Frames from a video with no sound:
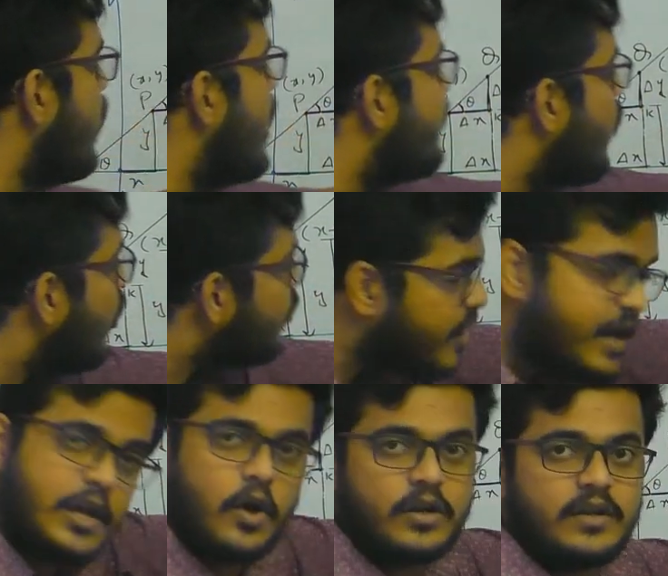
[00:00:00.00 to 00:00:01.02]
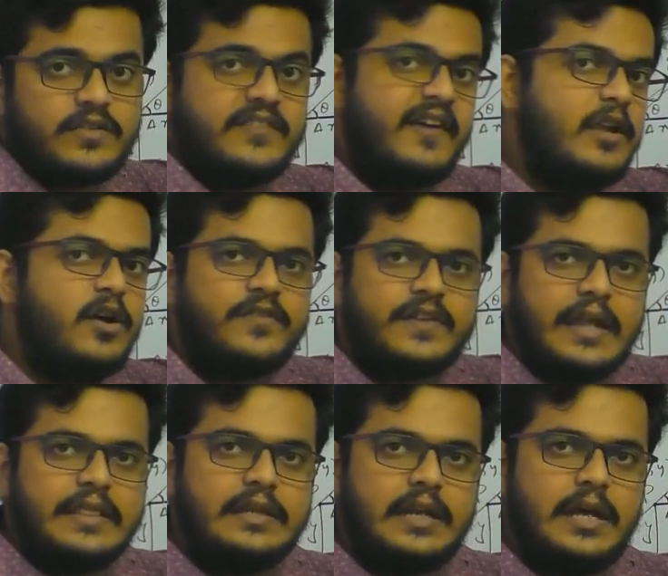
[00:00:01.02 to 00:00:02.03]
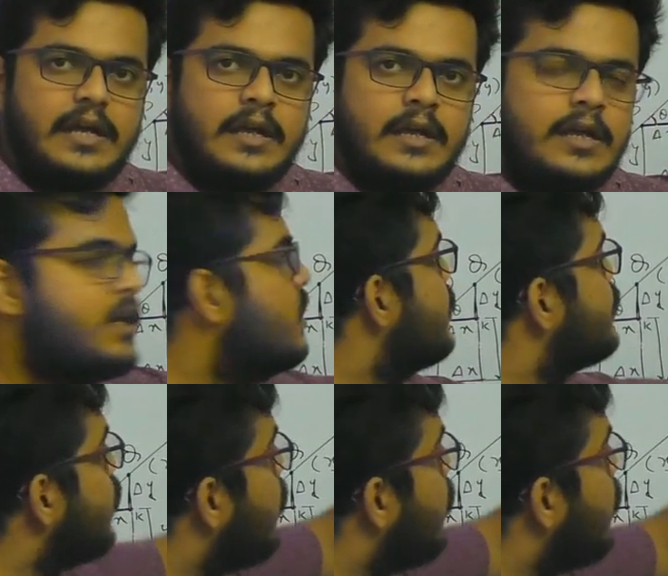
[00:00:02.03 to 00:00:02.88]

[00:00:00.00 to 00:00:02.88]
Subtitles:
we have already got the value of tan theta. So